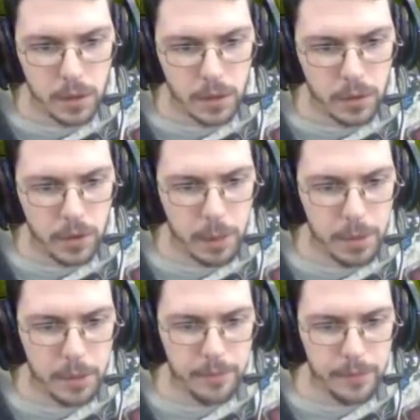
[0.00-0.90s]
Grab
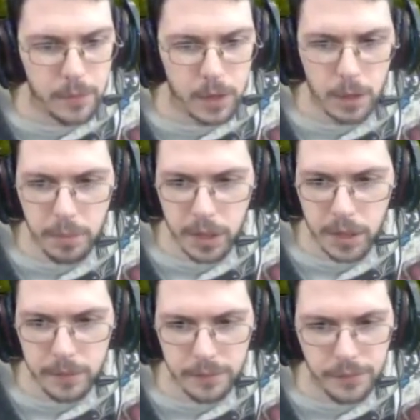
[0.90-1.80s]
him. Complete.
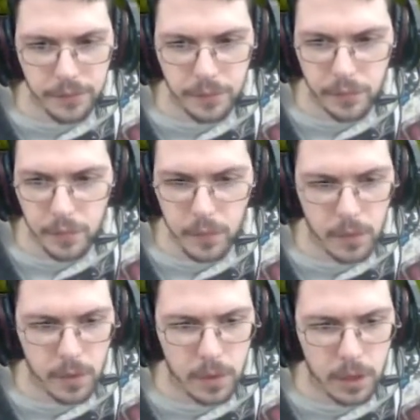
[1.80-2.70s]

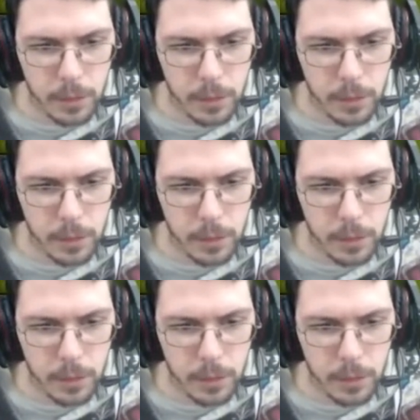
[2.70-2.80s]
Come on,